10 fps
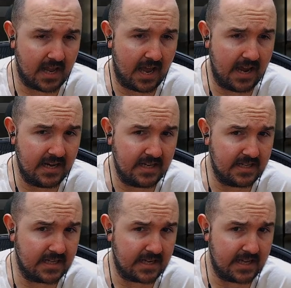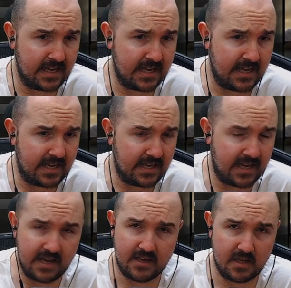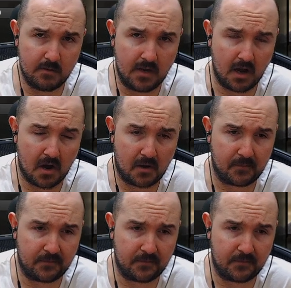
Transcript: and yeah, here we are.